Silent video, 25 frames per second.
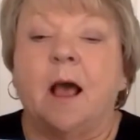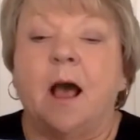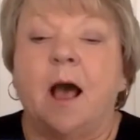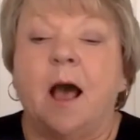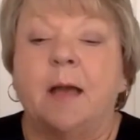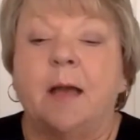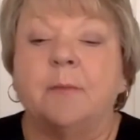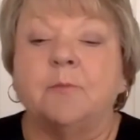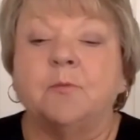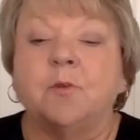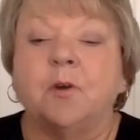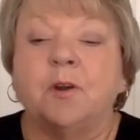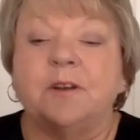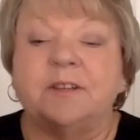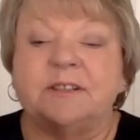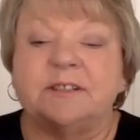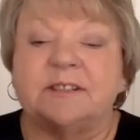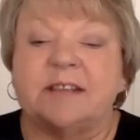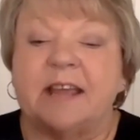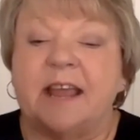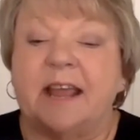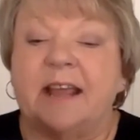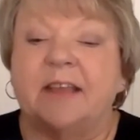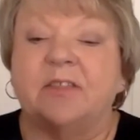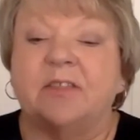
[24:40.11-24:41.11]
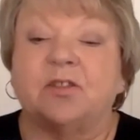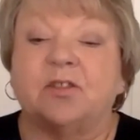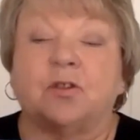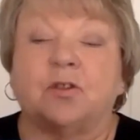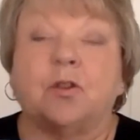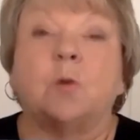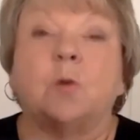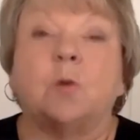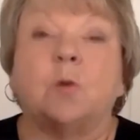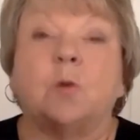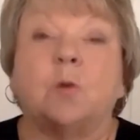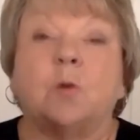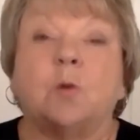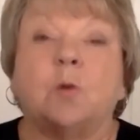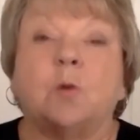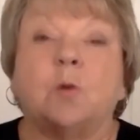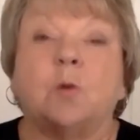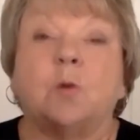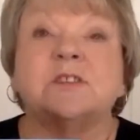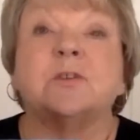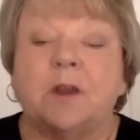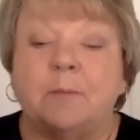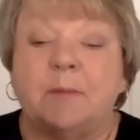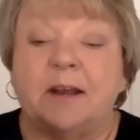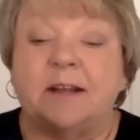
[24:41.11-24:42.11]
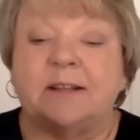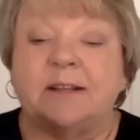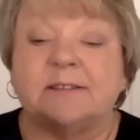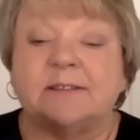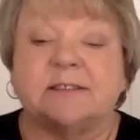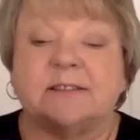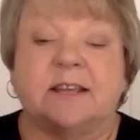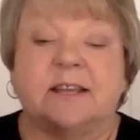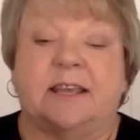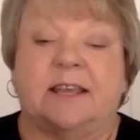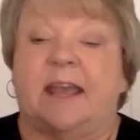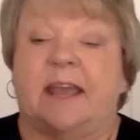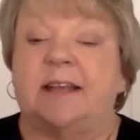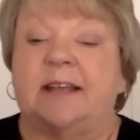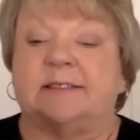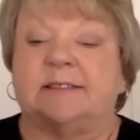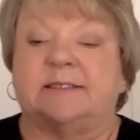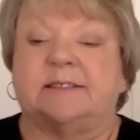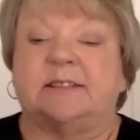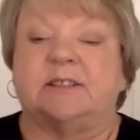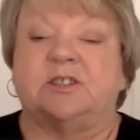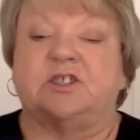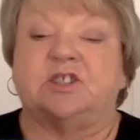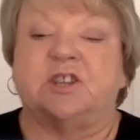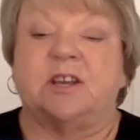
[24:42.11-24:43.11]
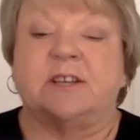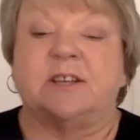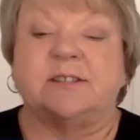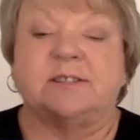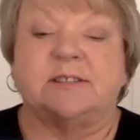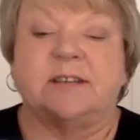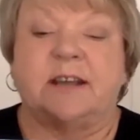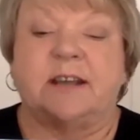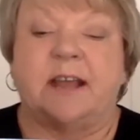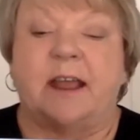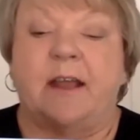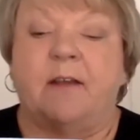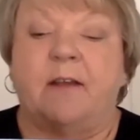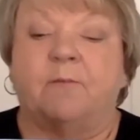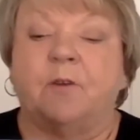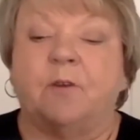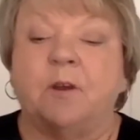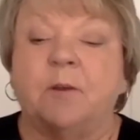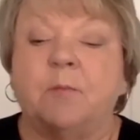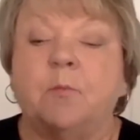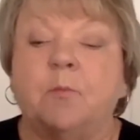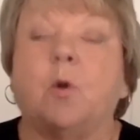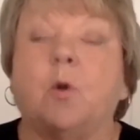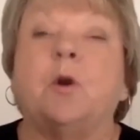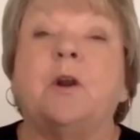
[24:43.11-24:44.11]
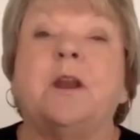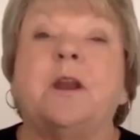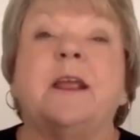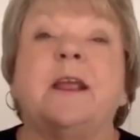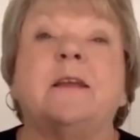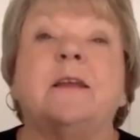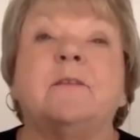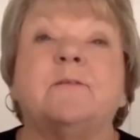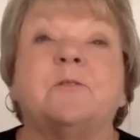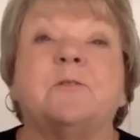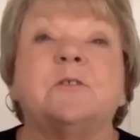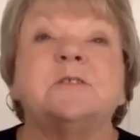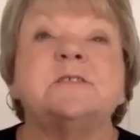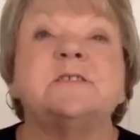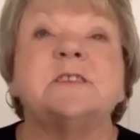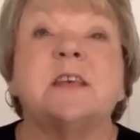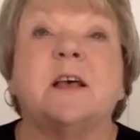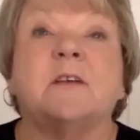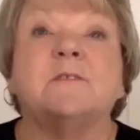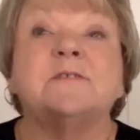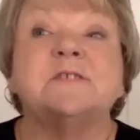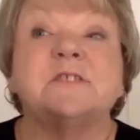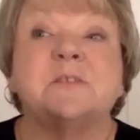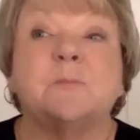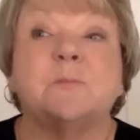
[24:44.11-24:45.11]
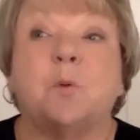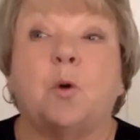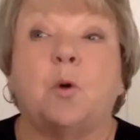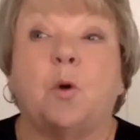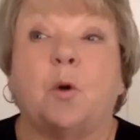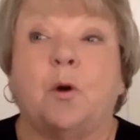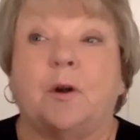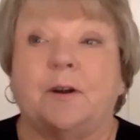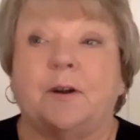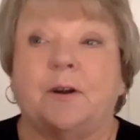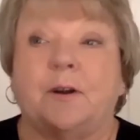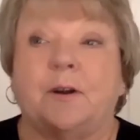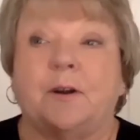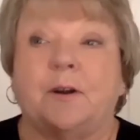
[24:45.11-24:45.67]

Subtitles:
I'm going to take those 3 minutes that Kate suggested every morning for self-support.